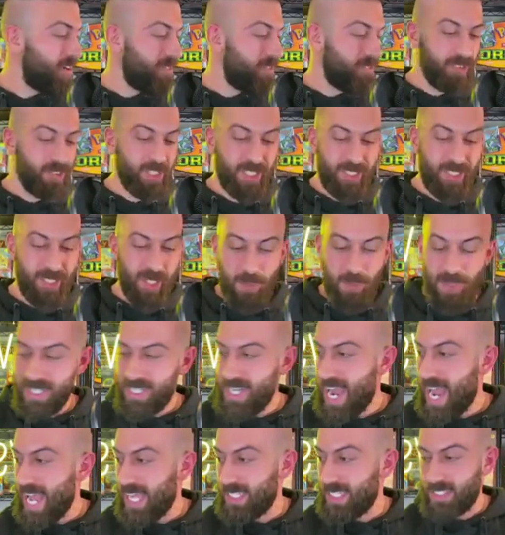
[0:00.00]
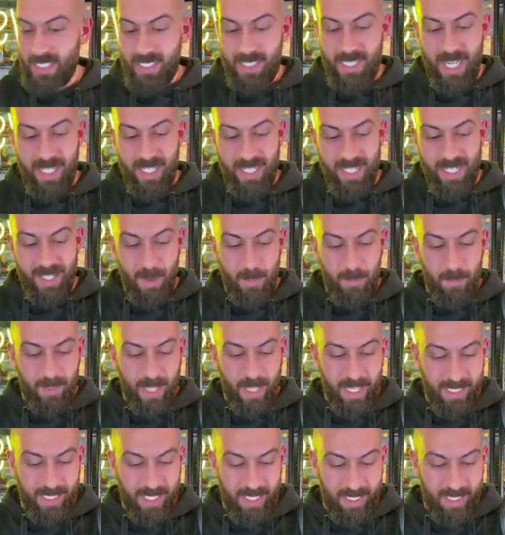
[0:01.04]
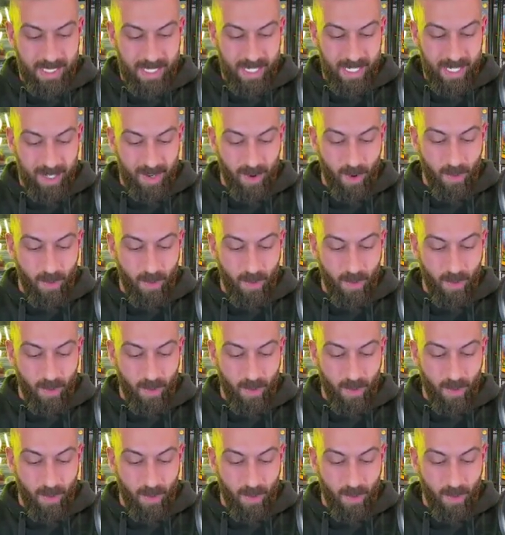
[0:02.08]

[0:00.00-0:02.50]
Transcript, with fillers: for the super chat and sending your blessings in here.